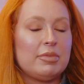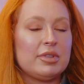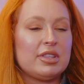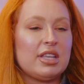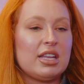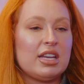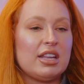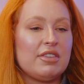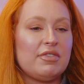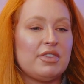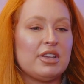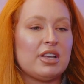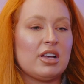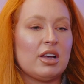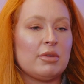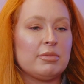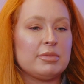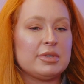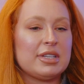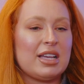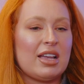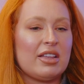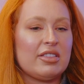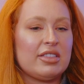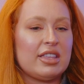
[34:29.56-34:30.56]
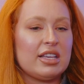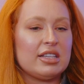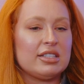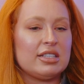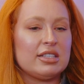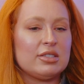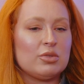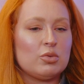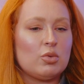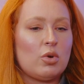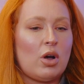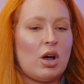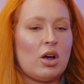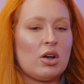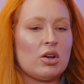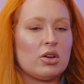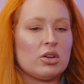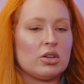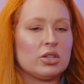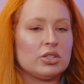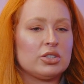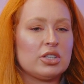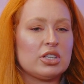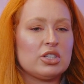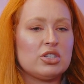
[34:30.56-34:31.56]
But then if he comes out and thinks he's all
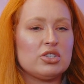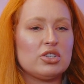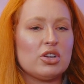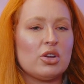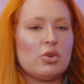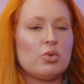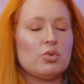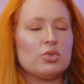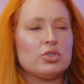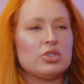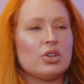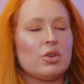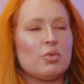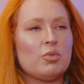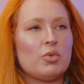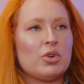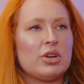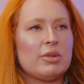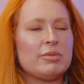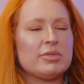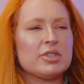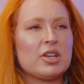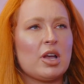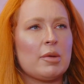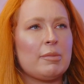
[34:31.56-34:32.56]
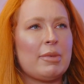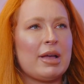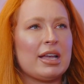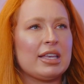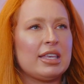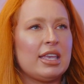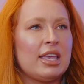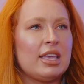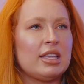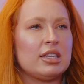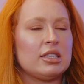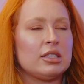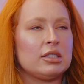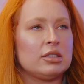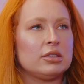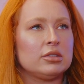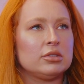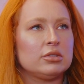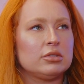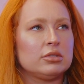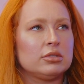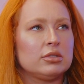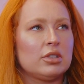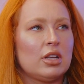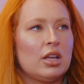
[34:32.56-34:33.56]
hard, you don't also want him to go back in.
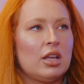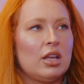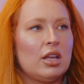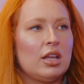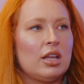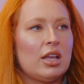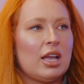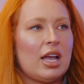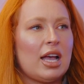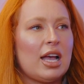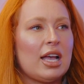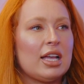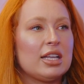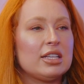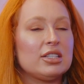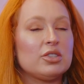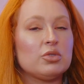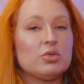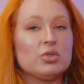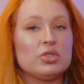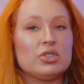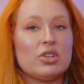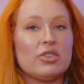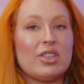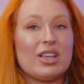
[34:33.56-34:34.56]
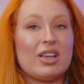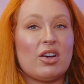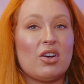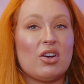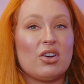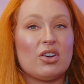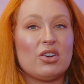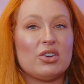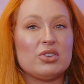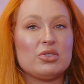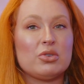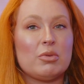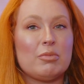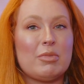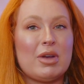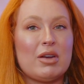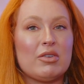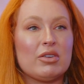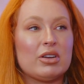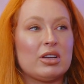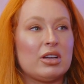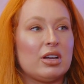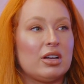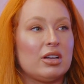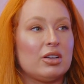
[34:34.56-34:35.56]
And also they can't go to
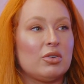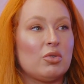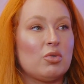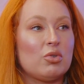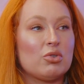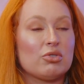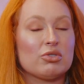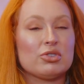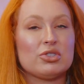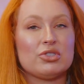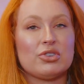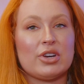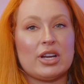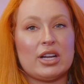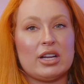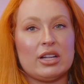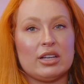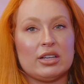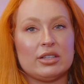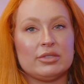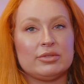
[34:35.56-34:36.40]
America or Australia.